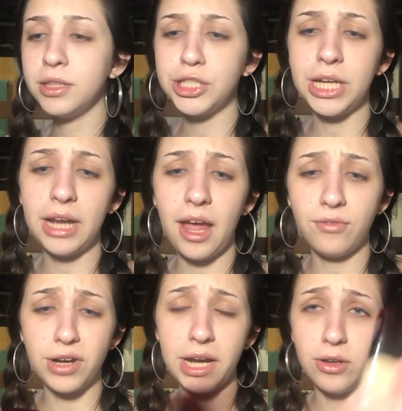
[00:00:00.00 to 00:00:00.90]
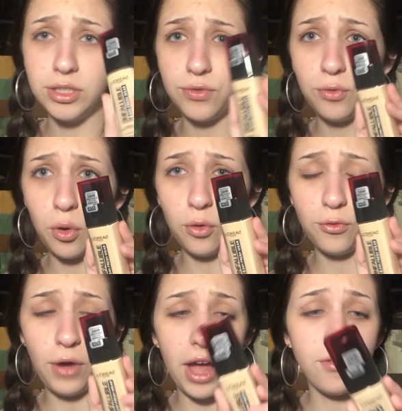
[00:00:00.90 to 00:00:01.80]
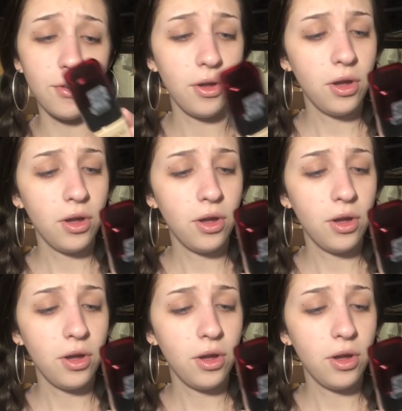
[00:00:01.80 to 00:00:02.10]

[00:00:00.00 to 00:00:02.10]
The shade I have right now is four oh five